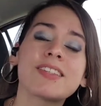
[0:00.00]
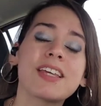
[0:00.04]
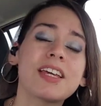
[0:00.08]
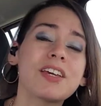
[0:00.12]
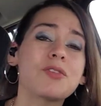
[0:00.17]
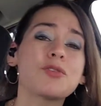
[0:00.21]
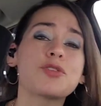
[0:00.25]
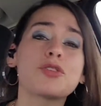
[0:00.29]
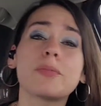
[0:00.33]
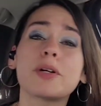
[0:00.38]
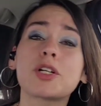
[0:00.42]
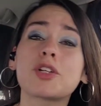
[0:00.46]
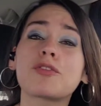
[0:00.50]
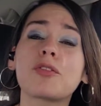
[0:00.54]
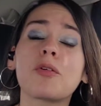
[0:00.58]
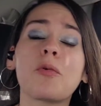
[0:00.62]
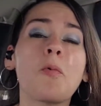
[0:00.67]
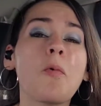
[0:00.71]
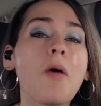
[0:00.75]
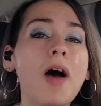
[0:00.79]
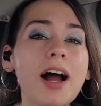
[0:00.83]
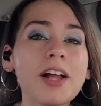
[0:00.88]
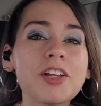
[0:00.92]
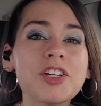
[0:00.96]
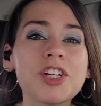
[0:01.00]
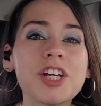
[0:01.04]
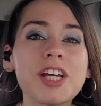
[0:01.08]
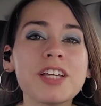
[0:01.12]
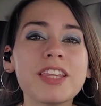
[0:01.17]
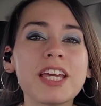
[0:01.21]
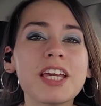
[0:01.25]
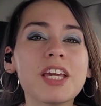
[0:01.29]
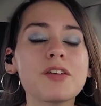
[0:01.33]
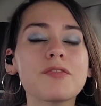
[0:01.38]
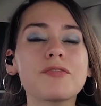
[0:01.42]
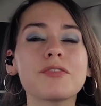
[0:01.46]
Thank you so much for watching.
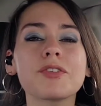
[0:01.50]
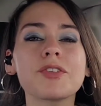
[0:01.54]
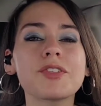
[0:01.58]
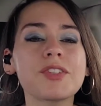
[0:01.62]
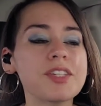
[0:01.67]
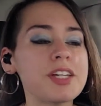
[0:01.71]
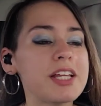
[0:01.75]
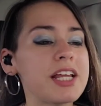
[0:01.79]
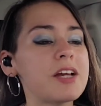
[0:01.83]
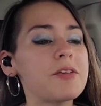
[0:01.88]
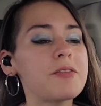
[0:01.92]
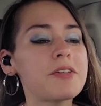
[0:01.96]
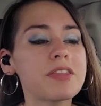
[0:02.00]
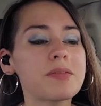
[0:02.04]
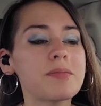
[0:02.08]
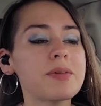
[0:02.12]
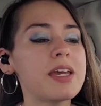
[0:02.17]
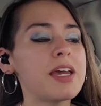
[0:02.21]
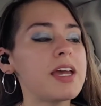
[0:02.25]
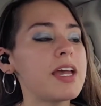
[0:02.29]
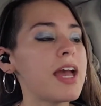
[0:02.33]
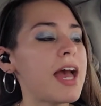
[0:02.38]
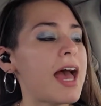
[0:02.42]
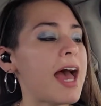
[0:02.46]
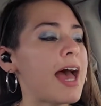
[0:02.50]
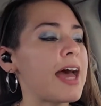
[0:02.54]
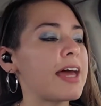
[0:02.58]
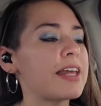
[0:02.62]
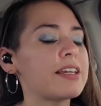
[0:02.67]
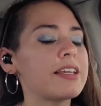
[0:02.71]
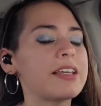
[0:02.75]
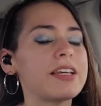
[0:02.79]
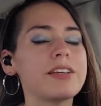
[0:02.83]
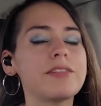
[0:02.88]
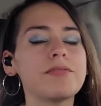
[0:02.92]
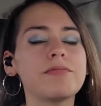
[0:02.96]
Thank you for sitting with me
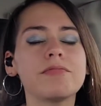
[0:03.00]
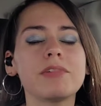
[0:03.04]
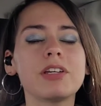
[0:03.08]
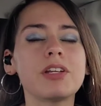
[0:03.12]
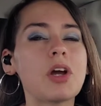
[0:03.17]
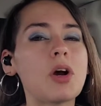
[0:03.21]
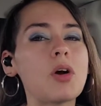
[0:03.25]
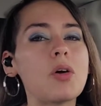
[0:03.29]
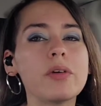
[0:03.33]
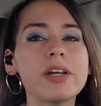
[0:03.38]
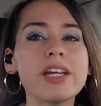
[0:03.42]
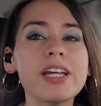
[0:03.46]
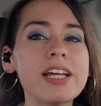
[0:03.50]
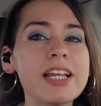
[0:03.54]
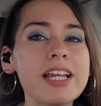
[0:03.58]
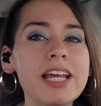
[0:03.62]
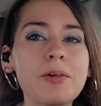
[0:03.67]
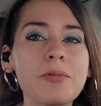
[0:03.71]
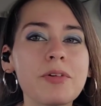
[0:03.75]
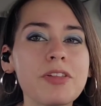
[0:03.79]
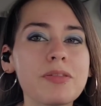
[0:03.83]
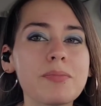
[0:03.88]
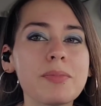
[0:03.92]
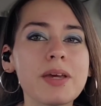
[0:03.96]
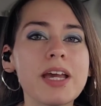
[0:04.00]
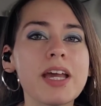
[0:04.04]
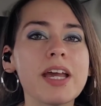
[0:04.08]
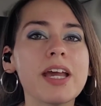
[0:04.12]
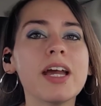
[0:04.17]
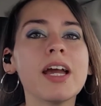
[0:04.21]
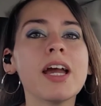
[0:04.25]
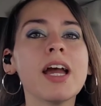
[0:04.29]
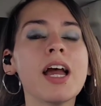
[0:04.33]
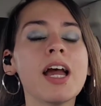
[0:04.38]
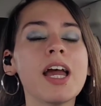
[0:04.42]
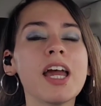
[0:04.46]
and, you know, eating with
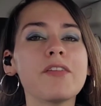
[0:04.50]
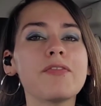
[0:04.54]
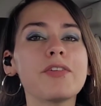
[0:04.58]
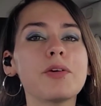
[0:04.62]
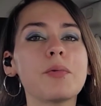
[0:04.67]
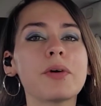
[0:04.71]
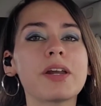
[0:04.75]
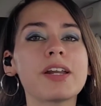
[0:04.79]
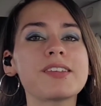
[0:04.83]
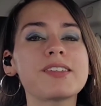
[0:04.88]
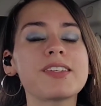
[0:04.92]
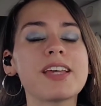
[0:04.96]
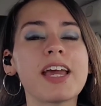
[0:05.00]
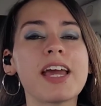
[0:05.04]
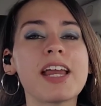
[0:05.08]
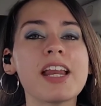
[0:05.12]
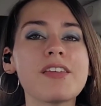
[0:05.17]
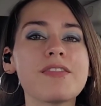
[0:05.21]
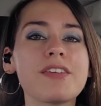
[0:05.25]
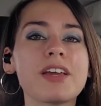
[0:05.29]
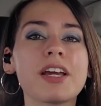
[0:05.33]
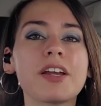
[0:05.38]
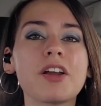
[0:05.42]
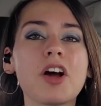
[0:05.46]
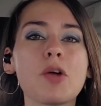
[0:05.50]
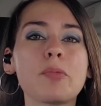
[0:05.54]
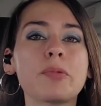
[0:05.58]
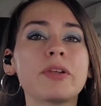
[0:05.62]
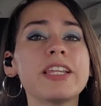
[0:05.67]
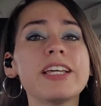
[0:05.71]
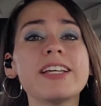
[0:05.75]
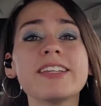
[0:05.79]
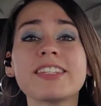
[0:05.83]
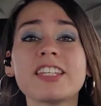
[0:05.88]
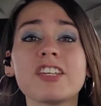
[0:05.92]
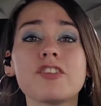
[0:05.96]
me. If you want to say anything at all,
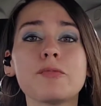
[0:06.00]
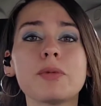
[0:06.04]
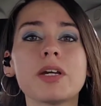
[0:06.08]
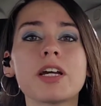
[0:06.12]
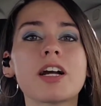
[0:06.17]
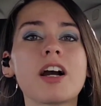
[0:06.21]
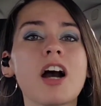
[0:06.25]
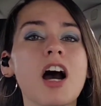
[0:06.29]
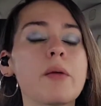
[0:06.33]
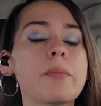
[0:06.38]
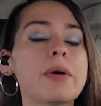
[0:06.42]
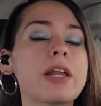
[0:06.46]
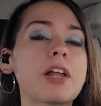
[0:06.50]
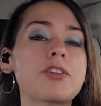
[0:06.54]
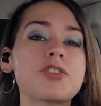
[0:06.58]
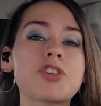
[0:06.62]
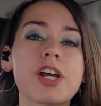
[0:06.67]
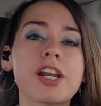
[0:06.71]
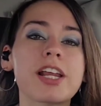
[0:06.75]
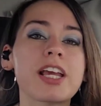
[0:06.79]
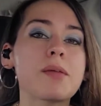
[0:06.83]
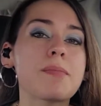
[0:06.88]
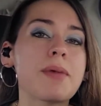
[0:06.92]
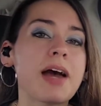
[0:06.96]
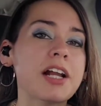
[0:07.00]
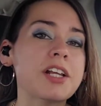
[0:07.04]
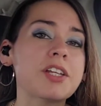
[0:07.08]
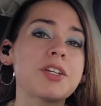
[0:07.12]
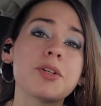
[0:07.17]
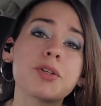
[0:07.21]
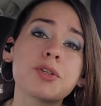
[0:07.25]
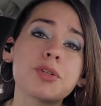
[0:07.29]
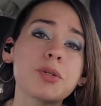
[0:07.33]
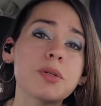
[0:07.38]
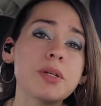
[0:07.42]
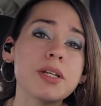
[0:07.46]
please leave me a comment. I'll try to get back to
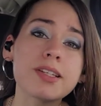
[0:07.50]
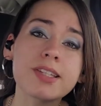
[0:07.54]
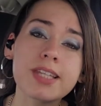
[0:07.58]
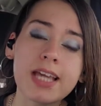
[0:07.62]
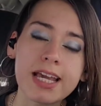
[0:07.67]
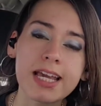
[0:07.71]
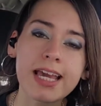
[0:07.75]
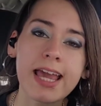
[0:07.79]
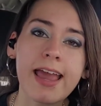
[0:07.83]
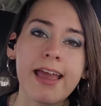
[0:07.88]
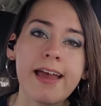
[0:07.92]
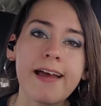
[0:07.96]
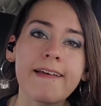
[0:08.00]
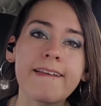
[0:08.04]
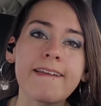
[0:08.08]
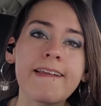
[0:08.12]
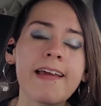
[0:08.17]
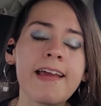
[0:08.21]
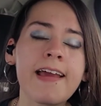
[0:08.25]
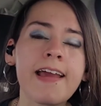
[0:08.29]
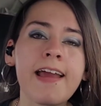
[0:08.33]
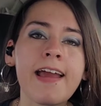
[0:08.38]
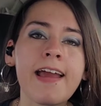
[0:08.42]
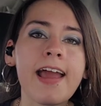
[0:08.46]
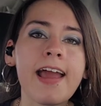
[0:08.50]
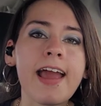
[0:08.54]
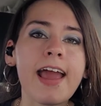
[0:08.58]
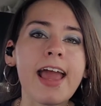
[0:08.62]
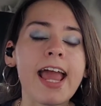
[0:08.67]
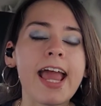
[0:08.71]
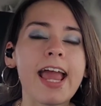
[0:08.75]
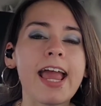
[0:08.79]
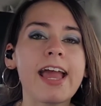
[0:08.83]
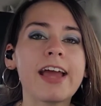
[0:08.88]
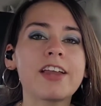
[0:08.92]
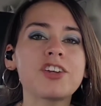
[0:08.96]
you as soon as I can.
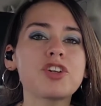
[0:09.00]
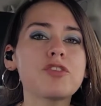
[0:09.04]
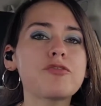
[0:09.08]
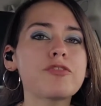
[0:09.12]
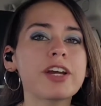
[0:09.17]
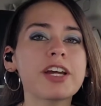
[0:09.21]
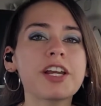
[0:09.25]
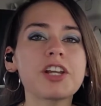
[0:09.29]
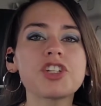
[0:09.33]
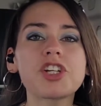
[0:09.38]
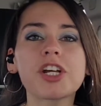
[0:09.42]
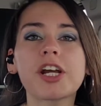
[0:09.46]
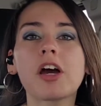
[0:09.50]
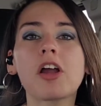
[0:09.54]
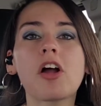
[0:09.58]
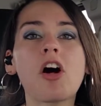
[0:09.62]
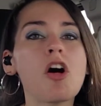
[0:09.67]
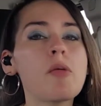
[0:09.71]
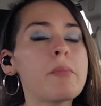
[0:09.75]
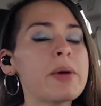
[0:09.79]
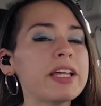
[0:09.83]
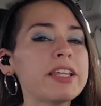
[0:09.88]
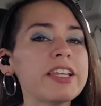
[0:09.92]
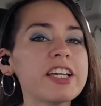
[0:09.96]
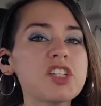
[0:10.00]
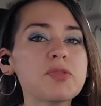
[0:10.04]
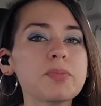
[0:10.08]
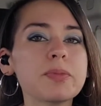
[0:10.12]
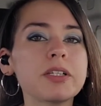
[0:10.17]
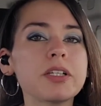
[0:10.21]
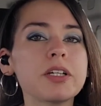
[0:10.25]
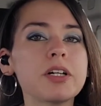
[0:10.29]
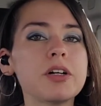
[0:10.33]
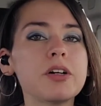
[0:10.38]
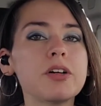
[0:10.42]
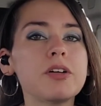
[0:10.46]
And don't forget to check out all my links
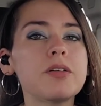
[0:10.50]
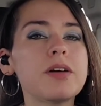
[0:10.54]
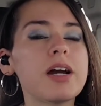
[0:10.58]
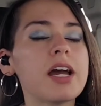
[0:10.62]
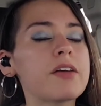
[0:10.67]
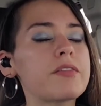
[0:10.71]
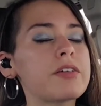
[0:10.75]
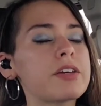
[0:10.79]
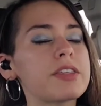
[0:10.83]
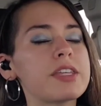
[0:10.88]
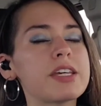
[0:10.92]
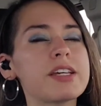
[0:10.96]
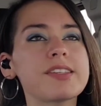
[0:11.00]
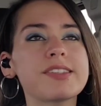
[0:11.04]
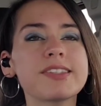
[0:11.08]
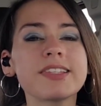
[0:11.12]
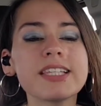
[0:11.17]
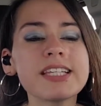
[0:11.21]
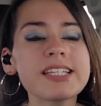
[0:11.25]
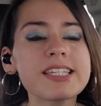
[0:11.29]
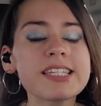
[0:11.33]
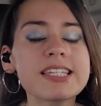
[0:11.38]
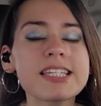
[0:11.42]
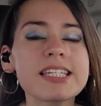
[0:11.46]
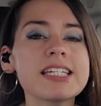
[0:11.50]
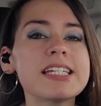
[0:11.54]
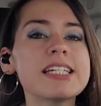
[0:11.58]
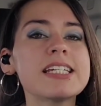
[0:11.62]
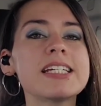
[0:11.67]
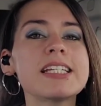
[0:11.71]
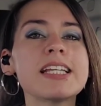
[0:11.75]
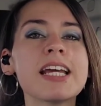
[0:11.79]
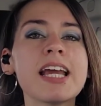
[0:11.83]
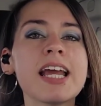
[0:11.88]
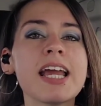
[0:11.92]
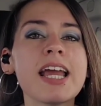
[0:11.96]
below. Everything's
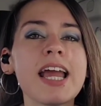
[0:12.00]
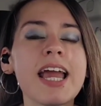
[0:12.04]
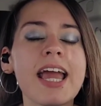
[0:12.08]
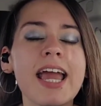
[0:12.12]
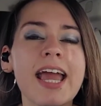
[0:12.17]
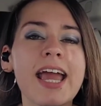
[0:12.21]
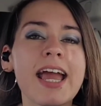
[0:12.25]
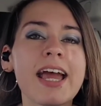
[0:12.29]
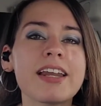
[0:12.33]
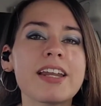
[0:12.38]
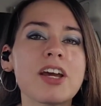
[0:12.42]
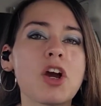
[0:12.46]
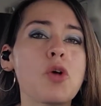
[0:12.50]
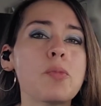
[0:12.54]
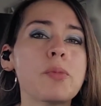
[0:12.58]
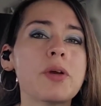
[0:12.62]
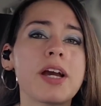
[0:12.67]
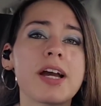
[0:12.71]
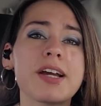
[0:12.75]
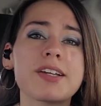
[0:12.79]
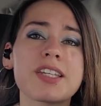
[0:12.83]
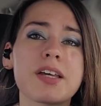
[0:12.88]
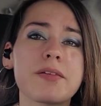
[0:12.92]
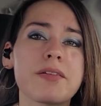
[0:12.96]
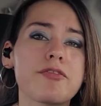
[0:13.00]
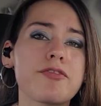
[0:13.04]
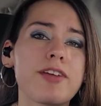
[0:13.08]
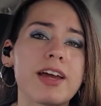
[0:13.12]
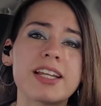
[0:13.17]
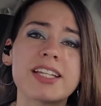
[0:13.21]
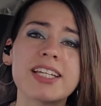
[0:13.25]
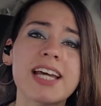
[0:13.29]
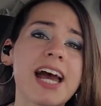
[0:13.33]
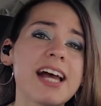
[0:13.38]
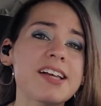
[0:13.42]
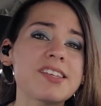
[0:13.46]
listed. And I hope you guys have a
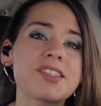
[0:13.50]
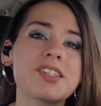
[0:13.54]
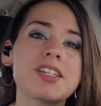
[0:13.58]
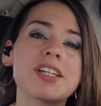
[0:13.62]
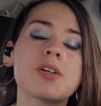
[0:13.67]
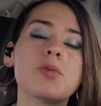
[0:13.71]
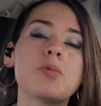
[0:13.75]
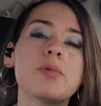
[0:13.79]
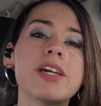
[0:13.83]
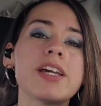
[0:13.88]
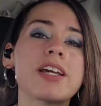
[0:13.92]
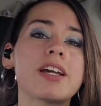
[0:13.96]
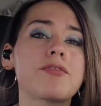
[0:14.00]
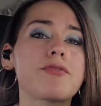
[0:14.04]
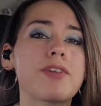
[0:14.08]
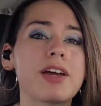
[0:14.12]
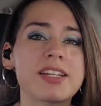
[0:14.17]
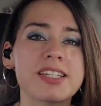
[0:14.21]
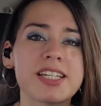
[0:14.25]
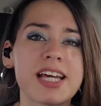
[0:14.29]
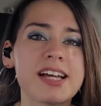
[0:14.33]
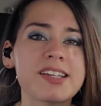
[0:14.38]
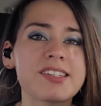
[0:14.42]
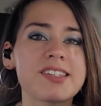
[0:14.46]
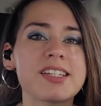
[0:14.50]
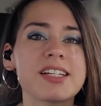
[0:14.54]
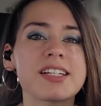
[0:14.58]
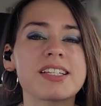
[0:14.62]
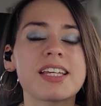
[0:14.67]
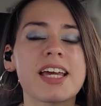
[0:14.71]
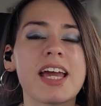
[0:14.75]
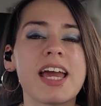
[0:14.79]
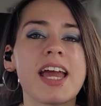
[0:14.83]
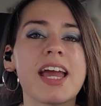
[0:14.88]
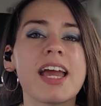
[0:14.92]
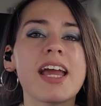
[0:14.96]
fantastic week, a fantastic
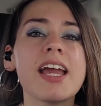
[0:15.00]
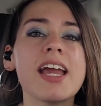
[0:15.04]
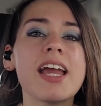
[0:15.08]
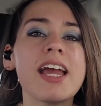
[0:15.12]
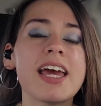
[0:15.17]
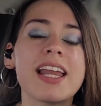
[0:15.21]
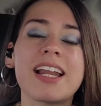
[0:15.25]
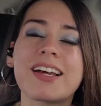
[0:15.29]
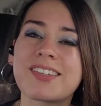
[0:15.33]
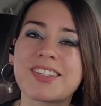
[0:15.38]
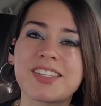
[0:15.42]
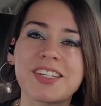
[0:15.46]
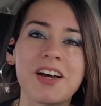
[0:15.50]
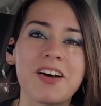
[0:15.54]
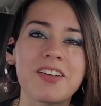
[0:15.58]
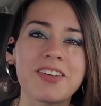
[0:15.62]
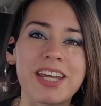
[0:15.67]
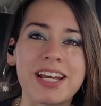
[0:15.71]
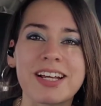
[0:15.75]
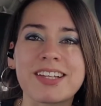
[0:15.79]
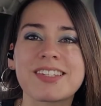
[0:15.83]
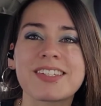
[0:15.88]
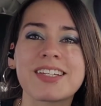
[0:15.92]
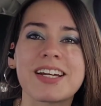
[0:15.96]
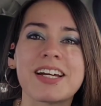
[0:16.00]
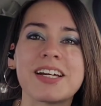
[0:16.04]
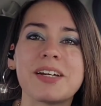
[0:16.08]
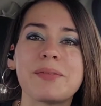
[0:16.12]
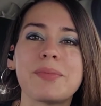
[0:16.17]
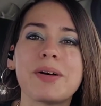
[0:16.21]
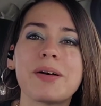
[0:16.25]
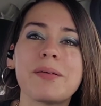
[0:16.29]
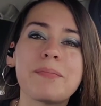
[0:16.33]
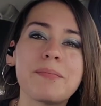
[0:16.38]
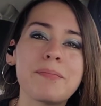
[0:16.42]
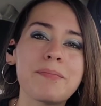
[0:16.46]
day. And I'll see y'all next
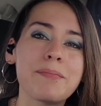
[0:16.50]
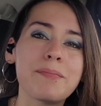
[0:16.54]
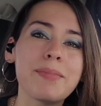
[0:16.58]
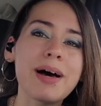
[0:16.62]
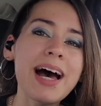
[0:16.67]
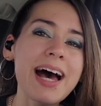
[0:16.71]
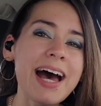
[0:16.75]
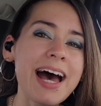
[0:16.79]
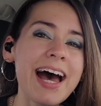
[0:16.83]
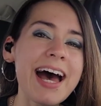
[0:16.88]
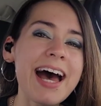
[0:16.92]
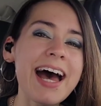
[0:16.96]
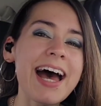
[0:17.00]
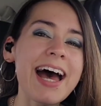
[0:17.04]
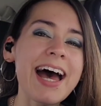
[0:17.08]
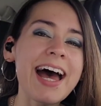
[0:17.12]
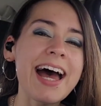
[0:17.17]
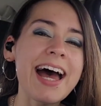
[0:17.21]
time. Bye.